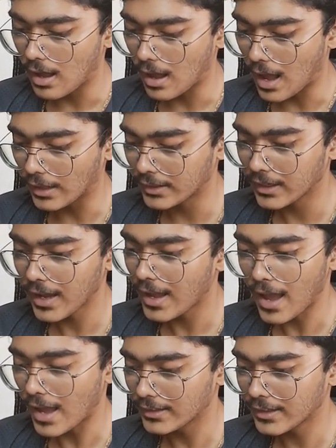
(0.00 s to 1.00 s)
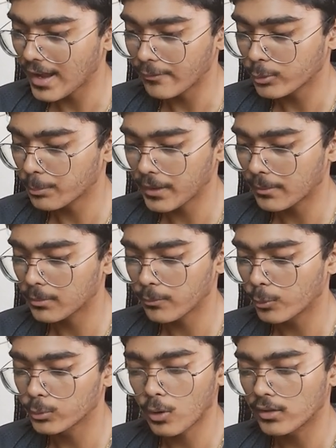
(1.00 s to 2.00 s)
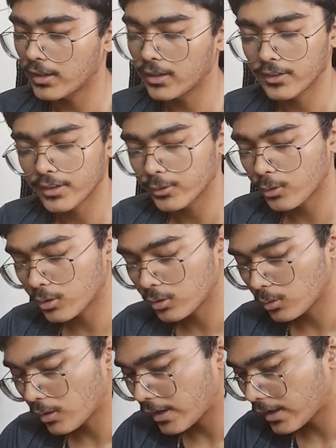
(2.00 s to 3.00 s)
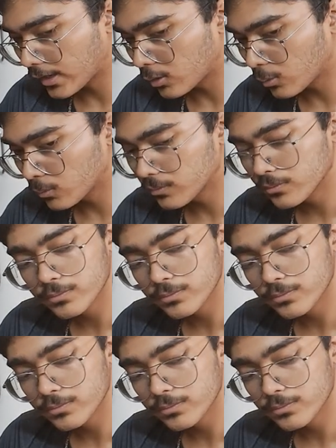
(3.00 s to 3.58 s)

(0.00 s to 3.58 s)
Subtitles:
I think I have to pick up the phone call, else it's not gonna go. Hey, hello,